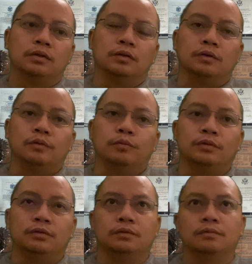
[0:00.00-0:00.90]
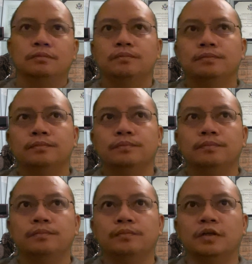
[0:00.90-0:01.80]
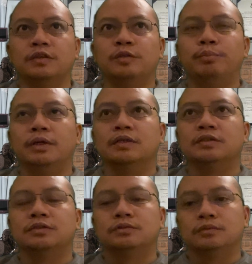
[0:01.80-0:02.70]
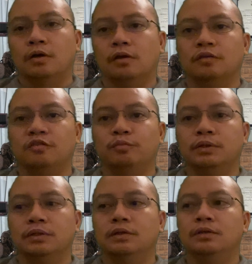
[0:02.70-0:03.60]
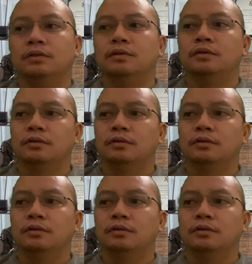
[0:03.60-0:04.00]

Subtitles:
With it depends how long you've been in,